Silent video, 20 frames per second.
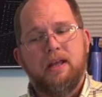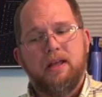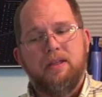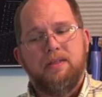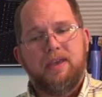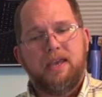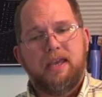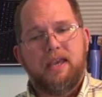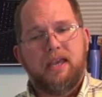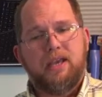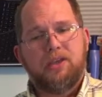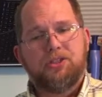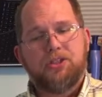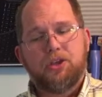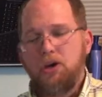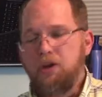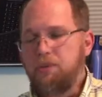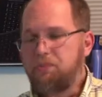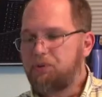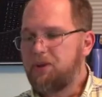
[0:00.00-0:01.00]
The
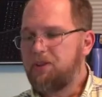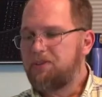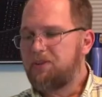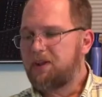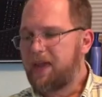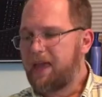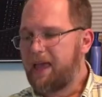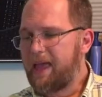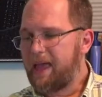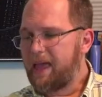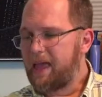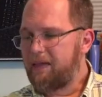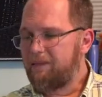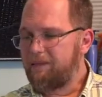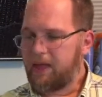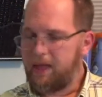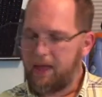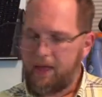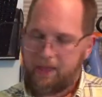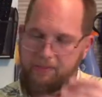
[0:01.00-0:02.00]
third print that I
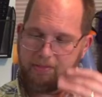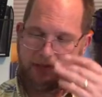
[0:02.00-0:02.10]
have,